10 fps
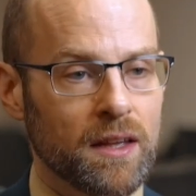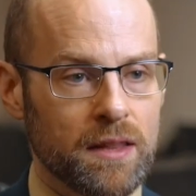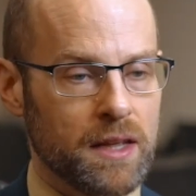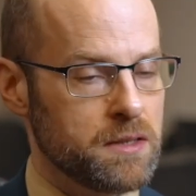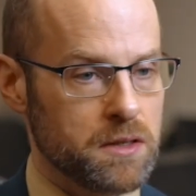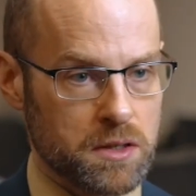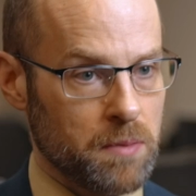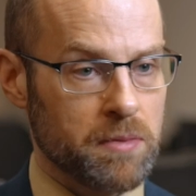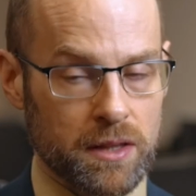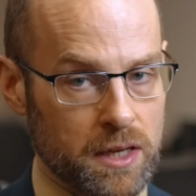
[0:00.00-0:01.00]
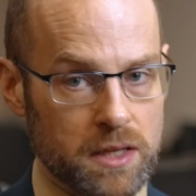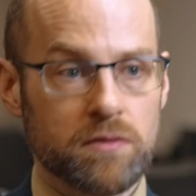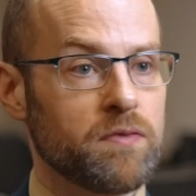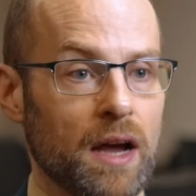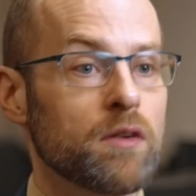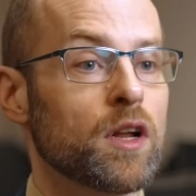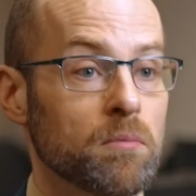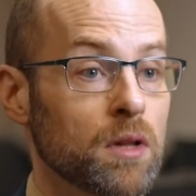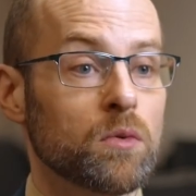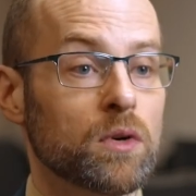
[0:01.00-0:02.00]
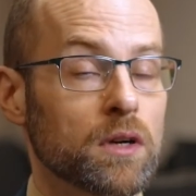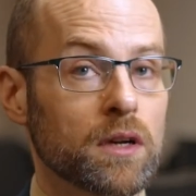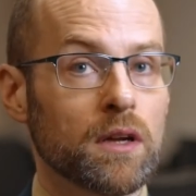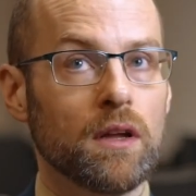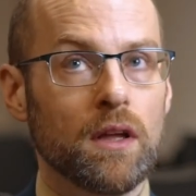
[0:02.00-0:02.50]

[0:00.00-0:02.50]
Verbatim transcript: It's just something that is found on blood work